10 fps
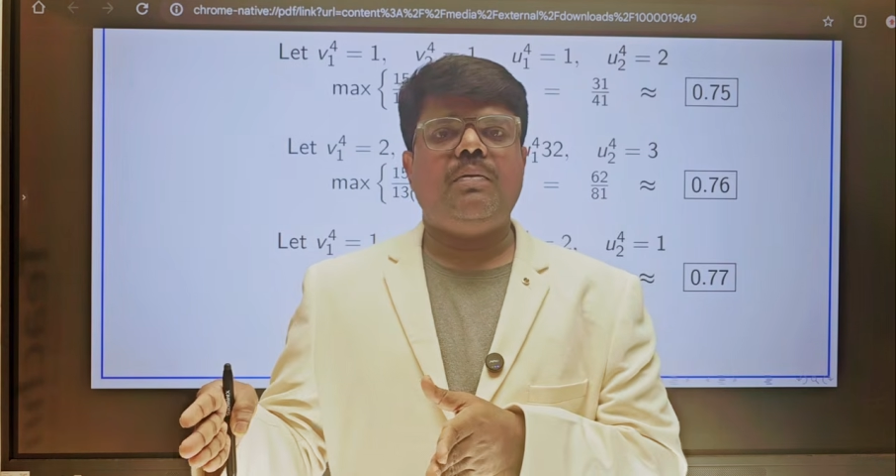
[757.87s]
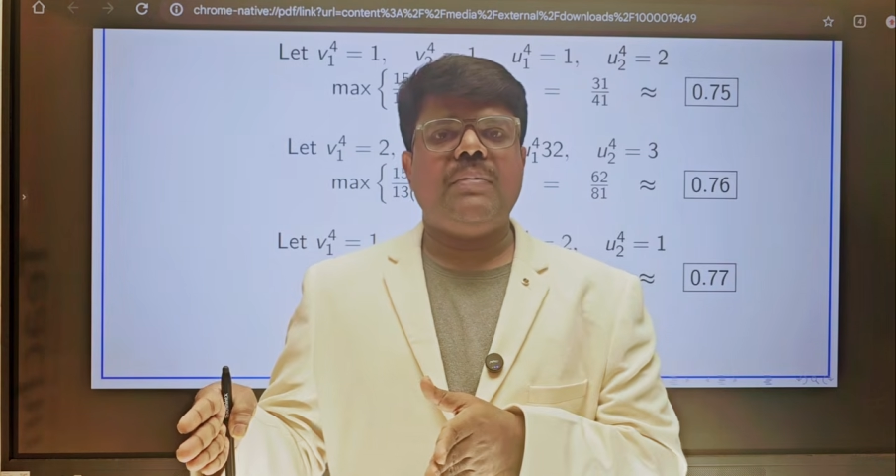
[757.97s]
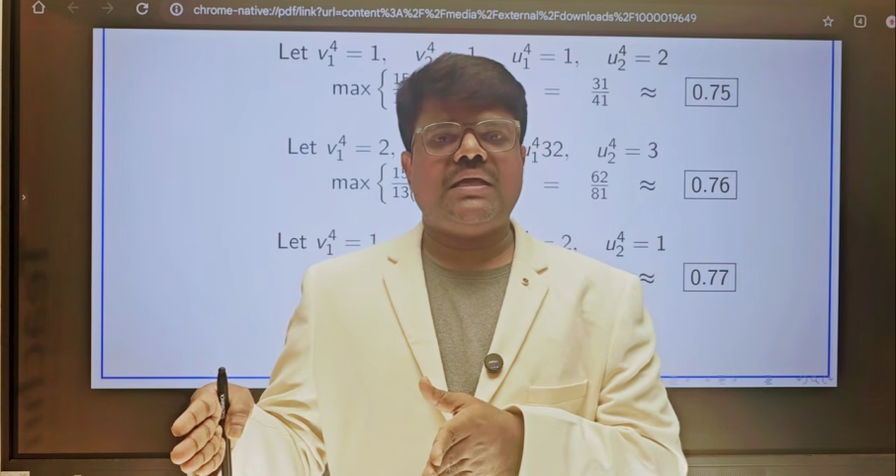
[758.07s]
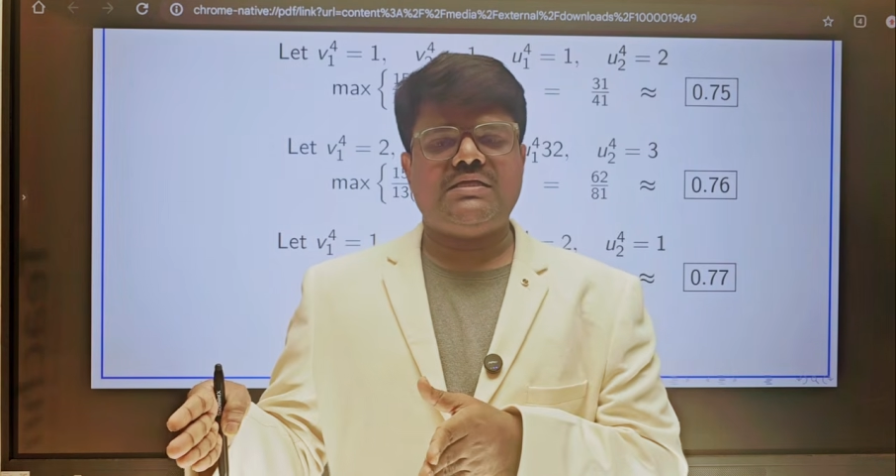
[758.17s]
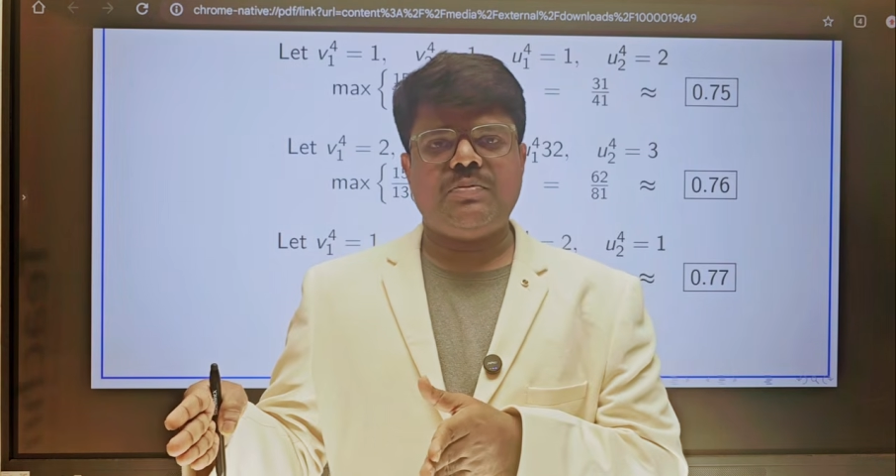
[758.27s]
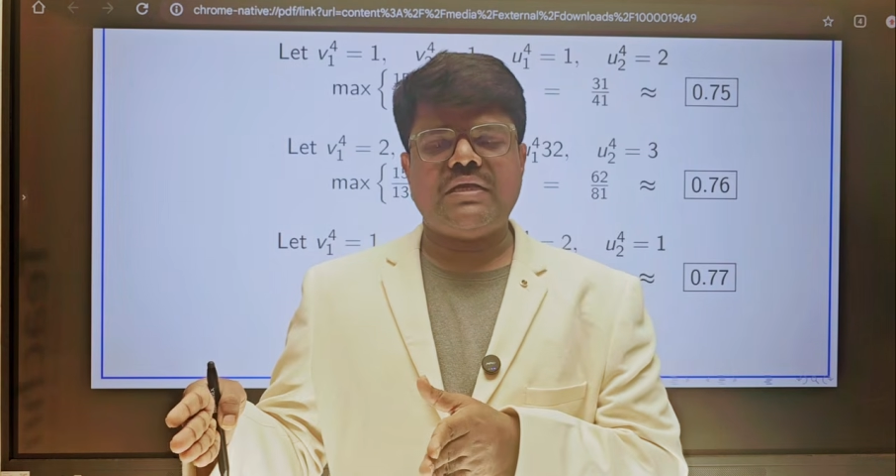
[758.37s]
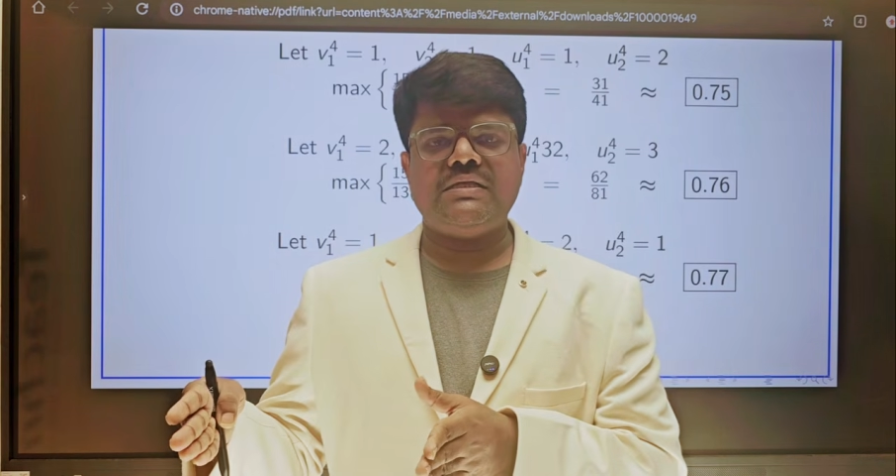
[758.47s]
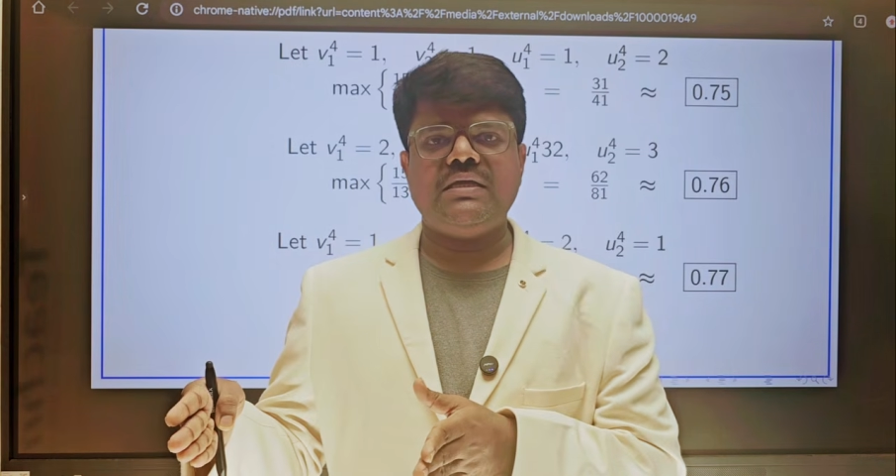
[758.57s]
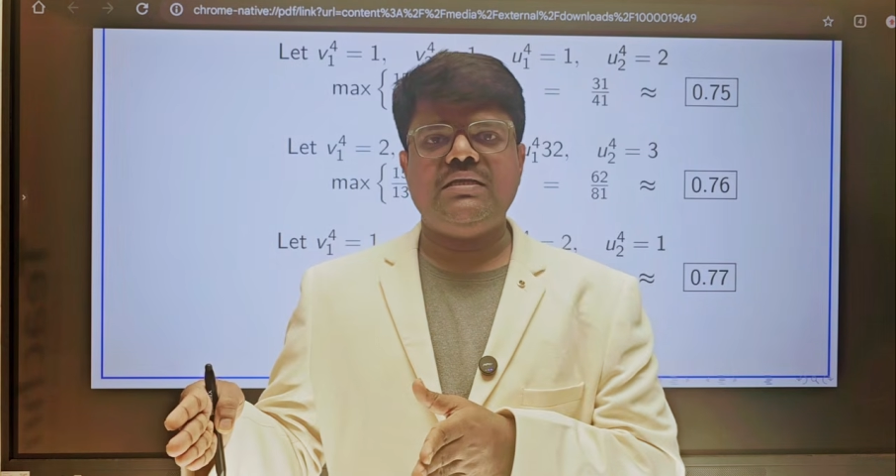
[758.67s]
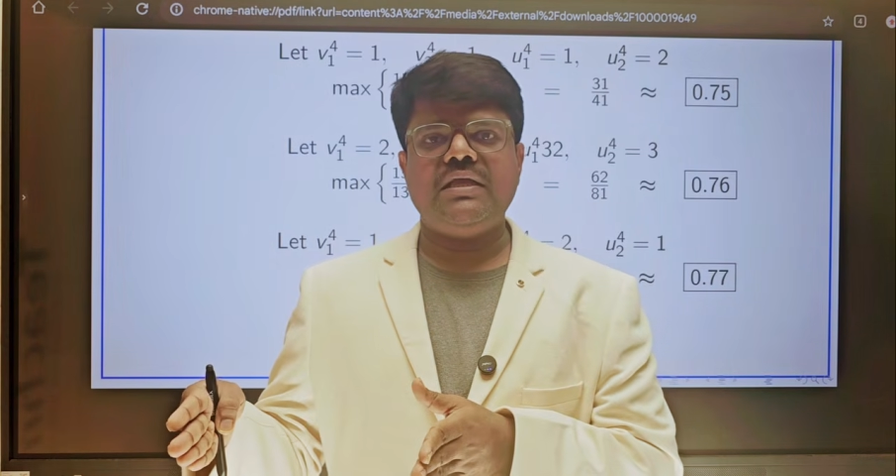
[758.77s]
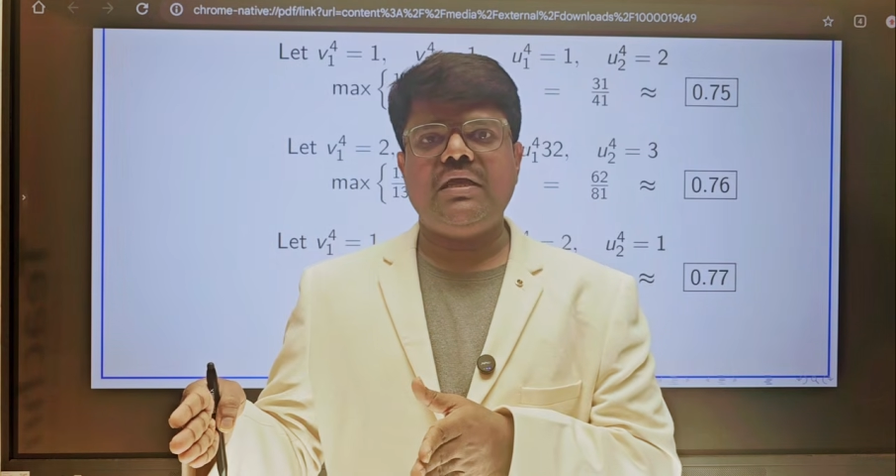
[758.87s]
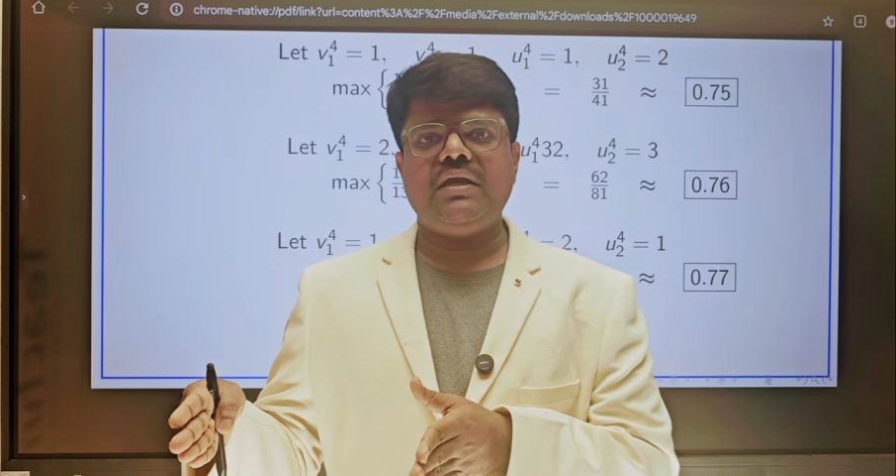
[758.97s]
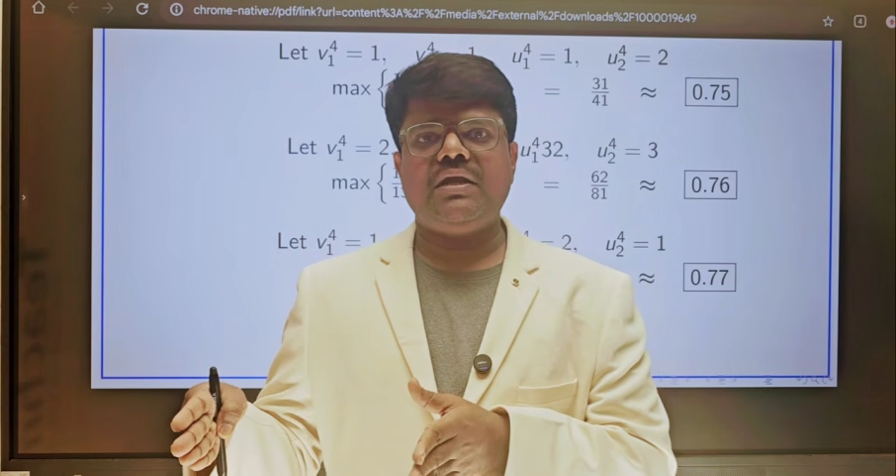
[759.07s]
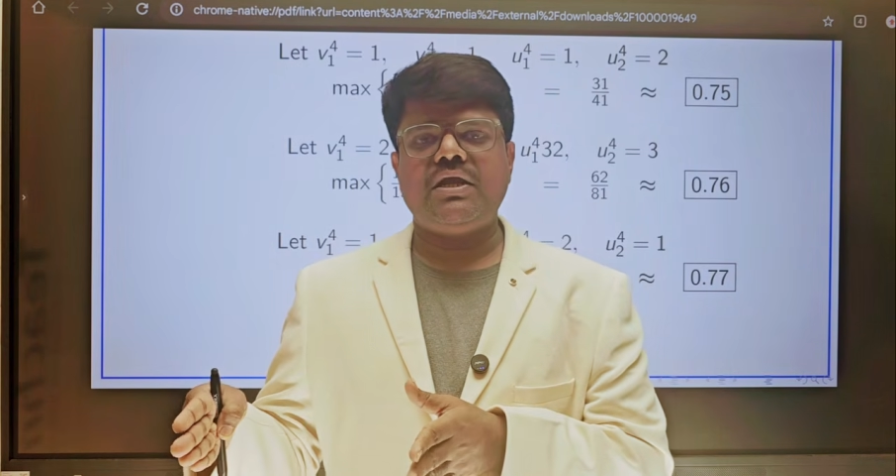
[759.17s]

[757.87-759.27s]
maximizing the